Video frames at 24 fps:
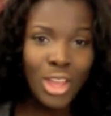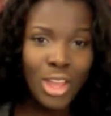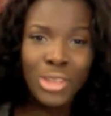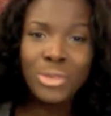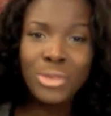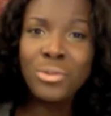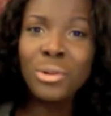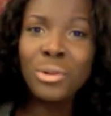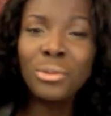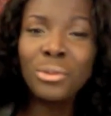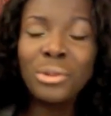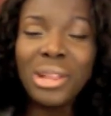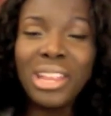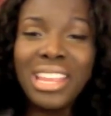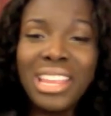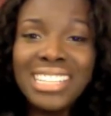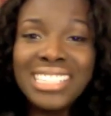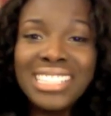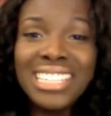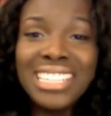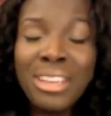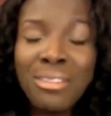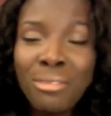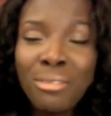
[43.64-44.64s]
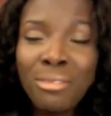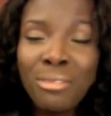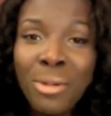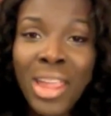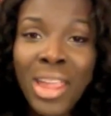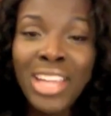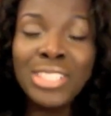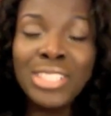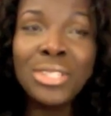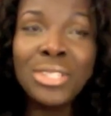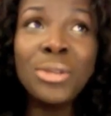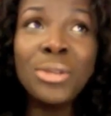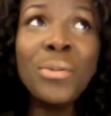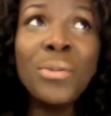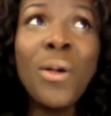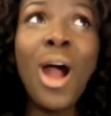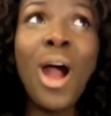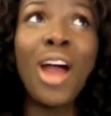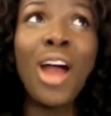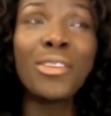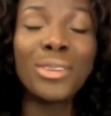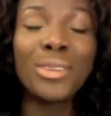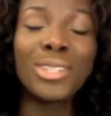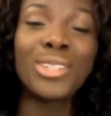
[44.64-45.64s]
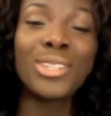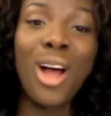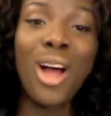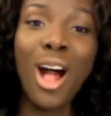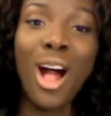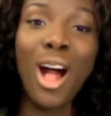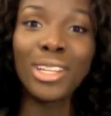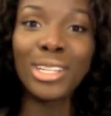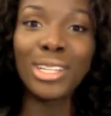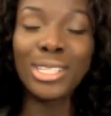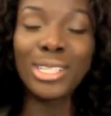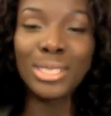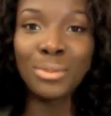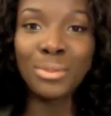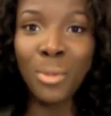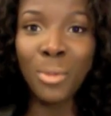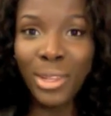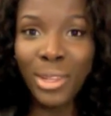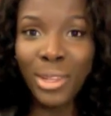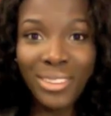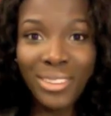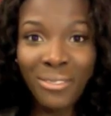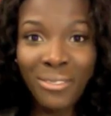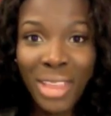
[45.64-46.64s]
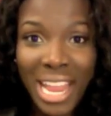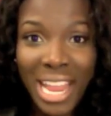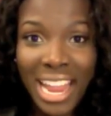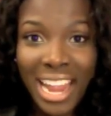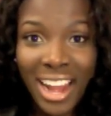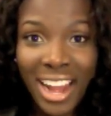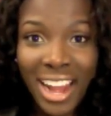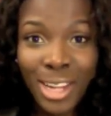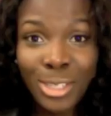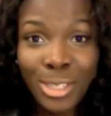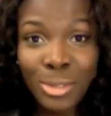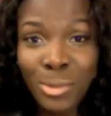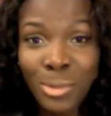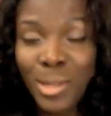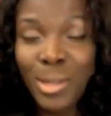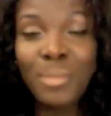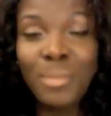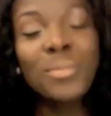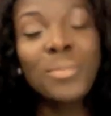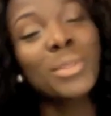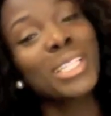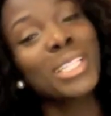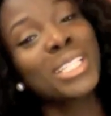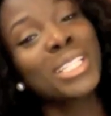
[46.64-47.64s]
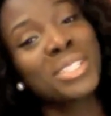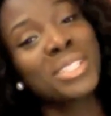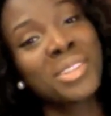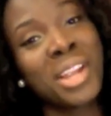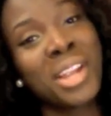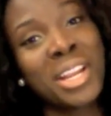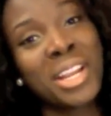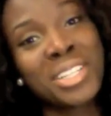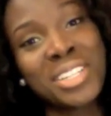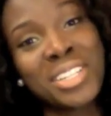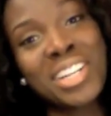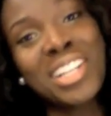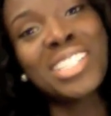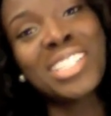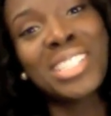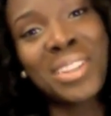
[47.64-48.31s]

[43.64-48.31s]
you were willing to give away $200 worth of hair to a complete stranger.